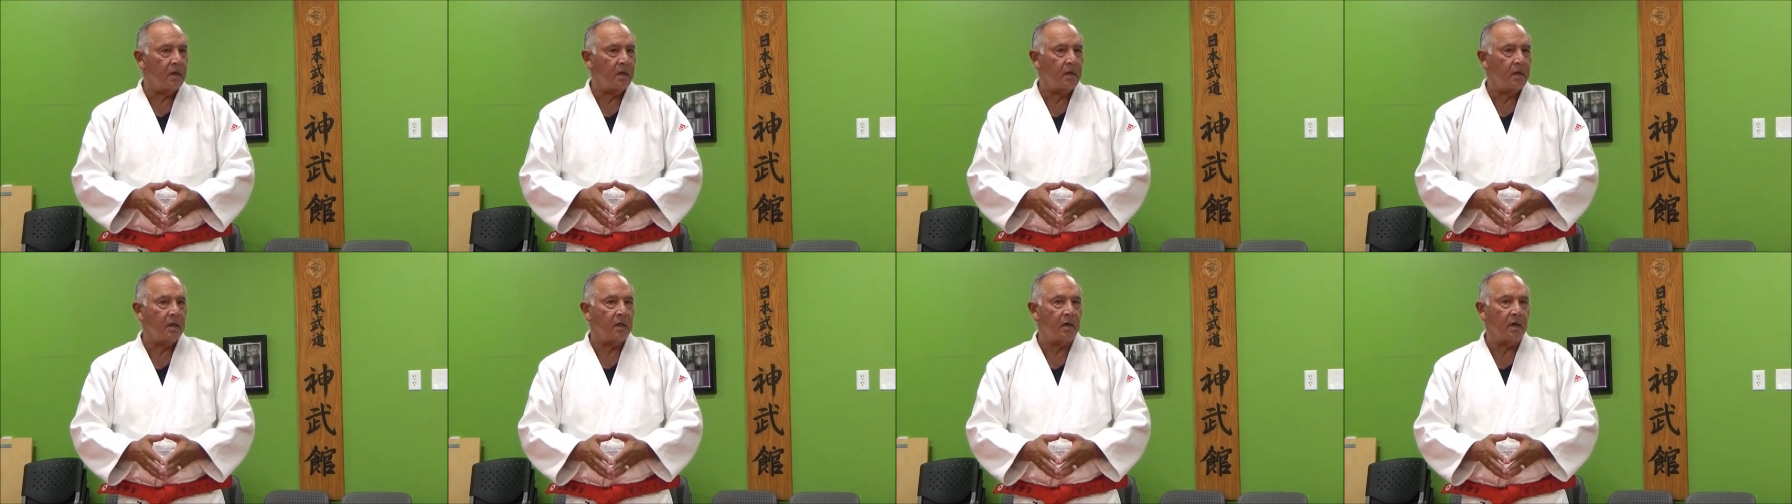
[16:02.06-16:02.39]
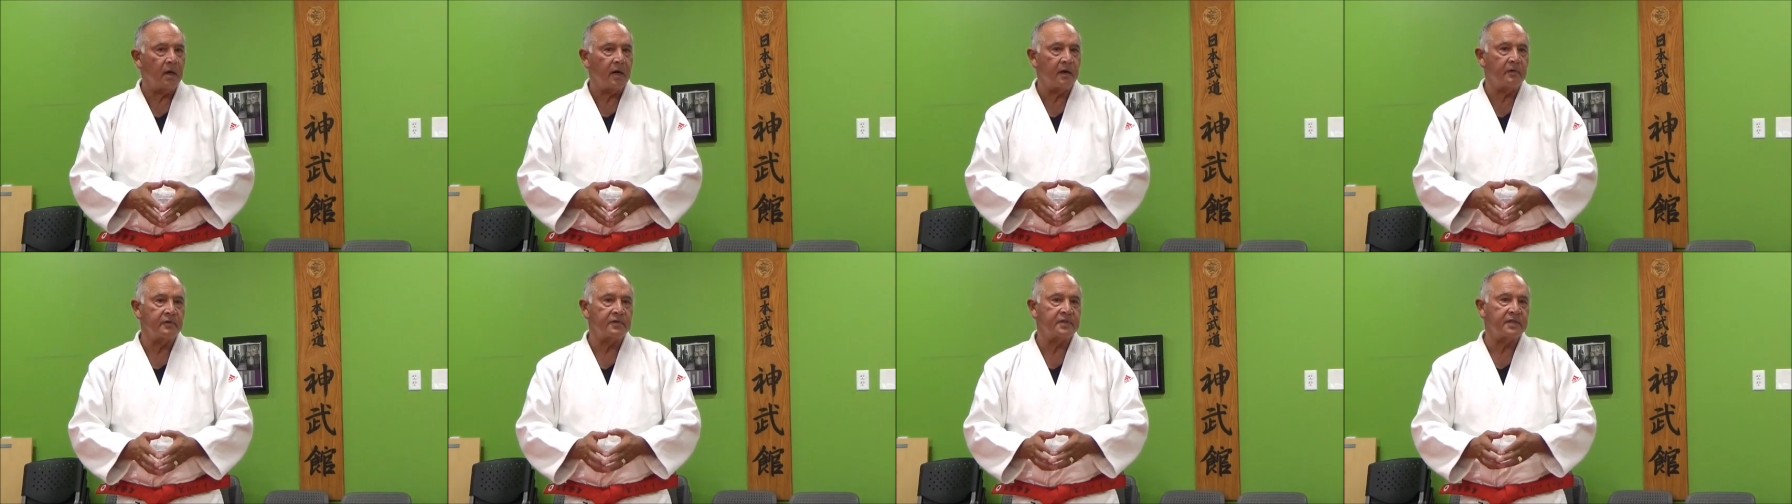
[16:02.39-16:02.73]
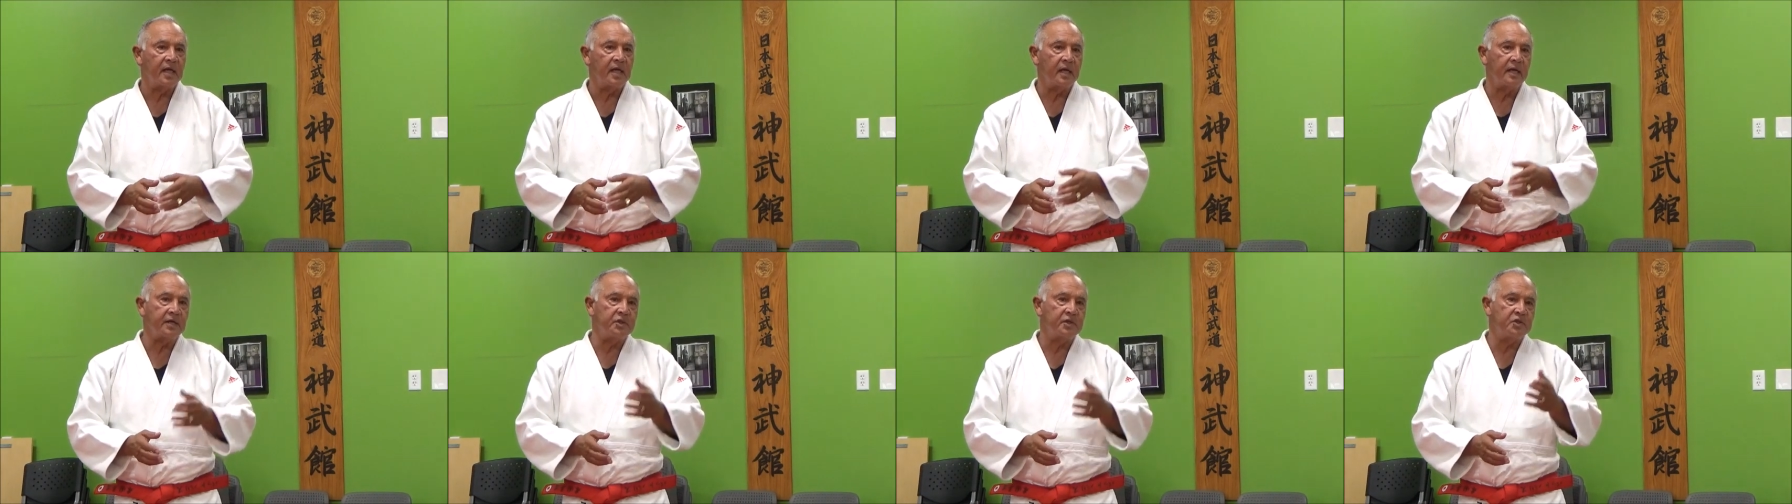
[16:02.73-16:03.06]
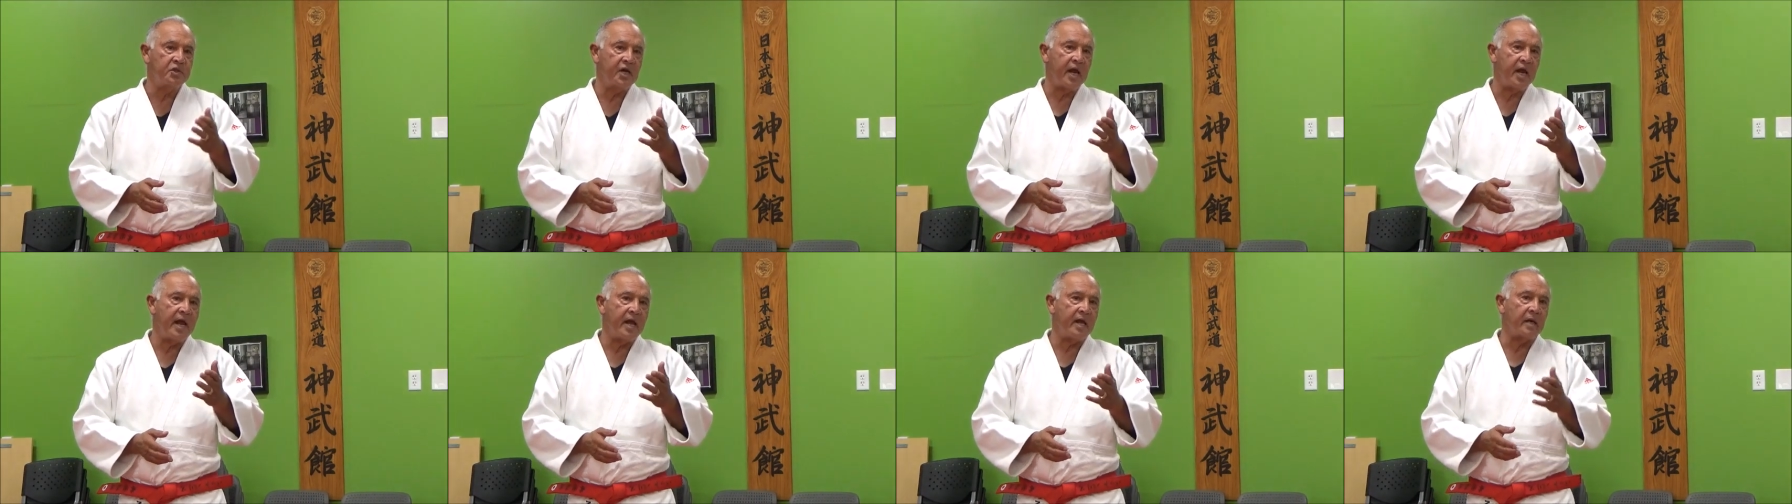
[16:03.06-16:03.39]
You know, and I was telling
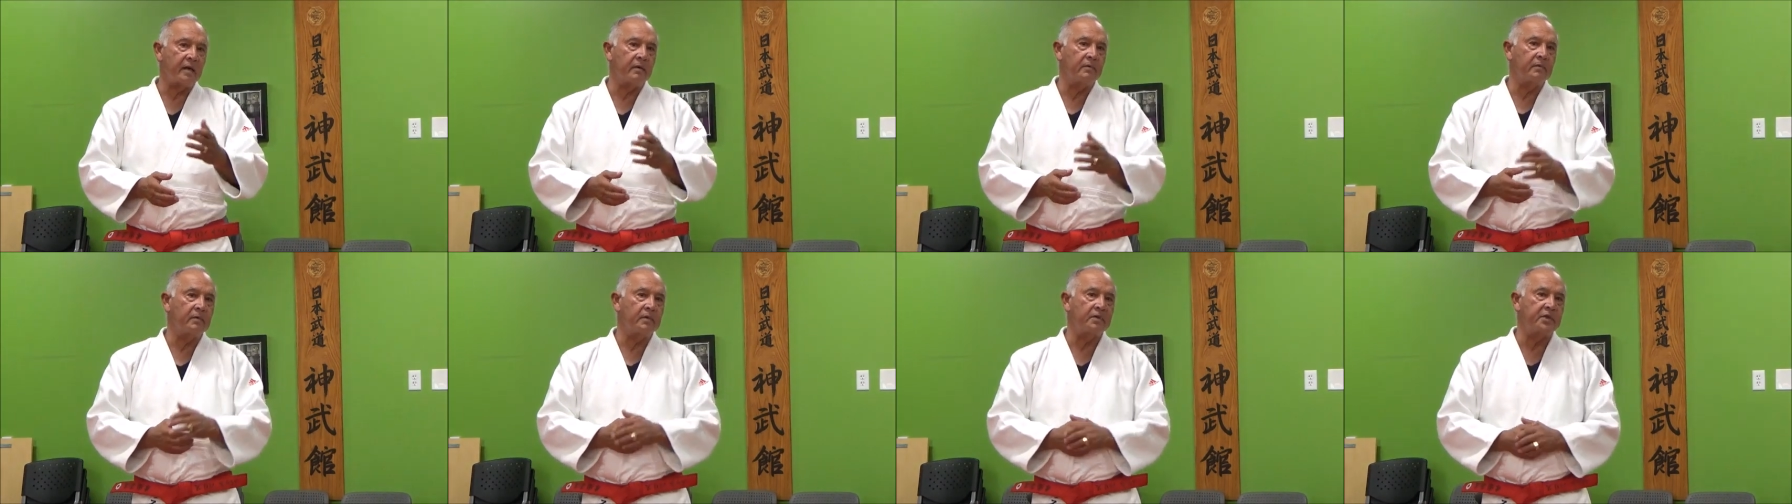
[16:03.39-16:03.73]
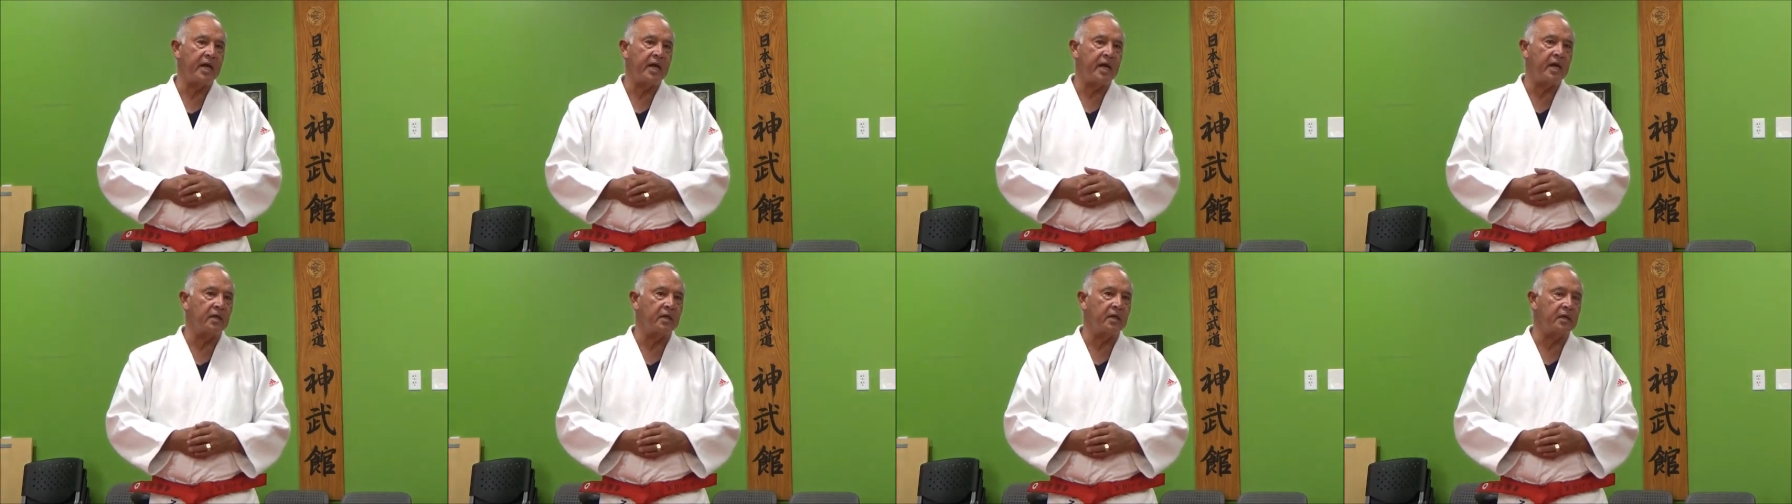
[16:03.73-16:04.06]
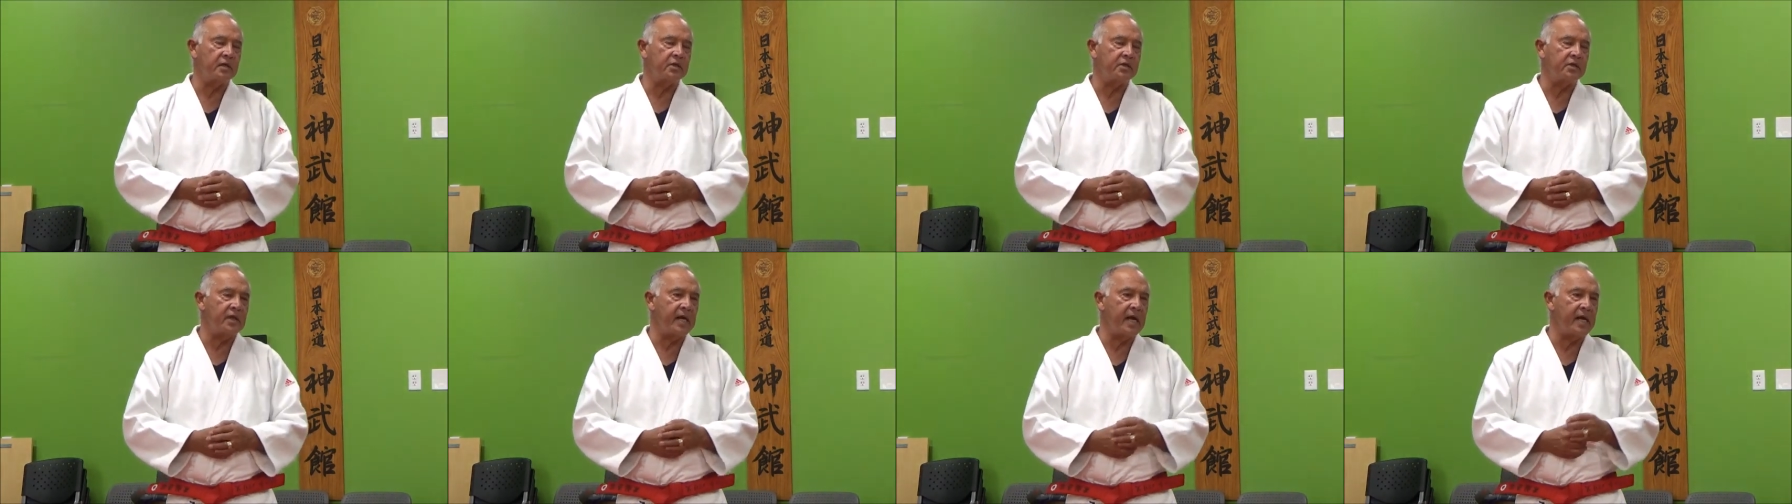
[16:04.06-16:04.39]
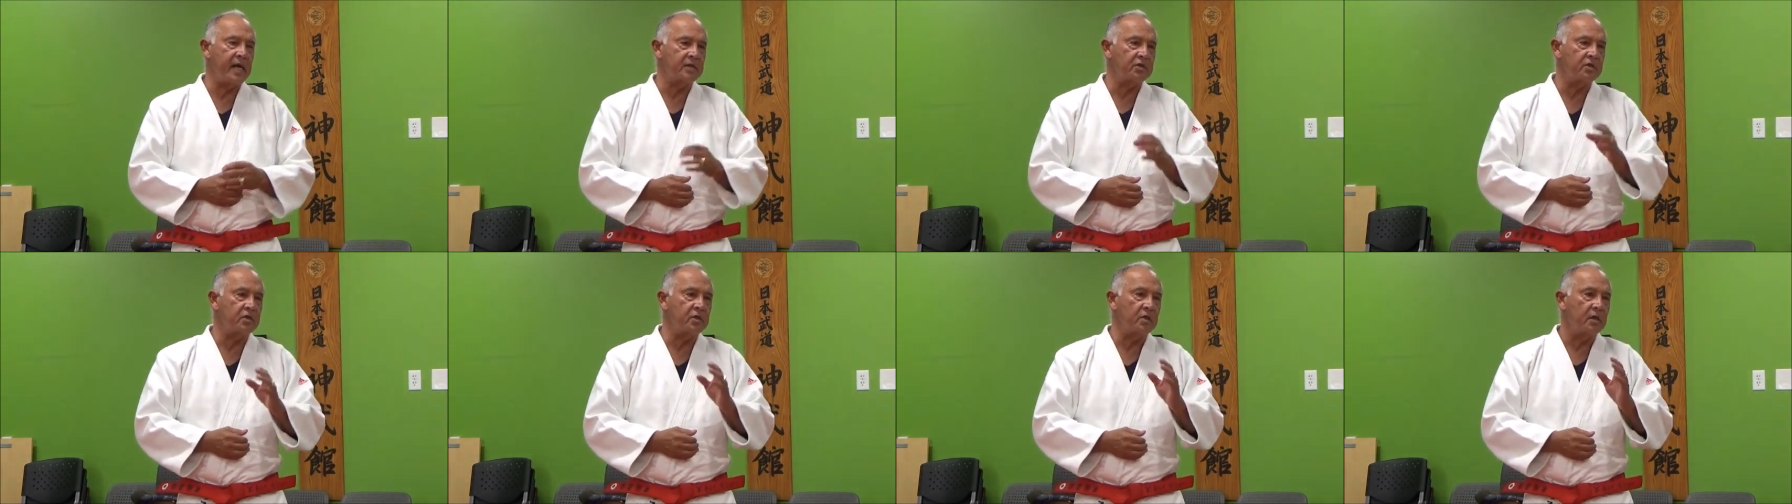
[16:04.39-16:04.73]
Jan, she
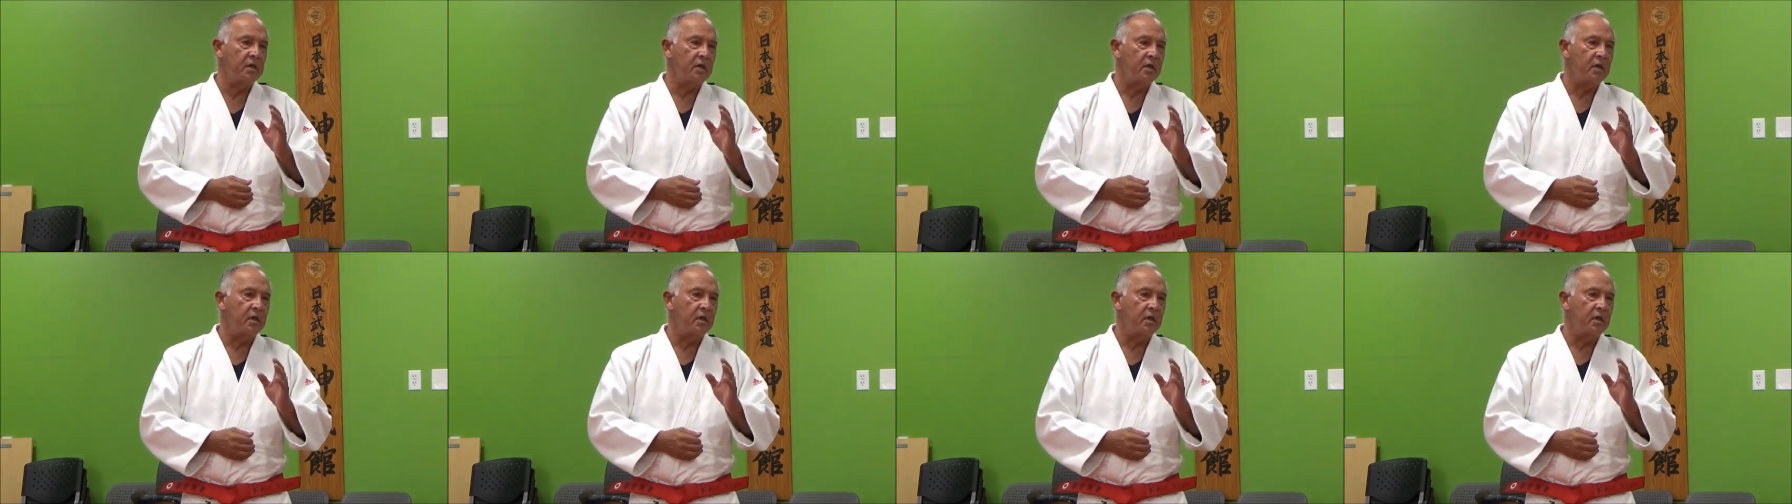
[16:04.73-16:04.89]
has,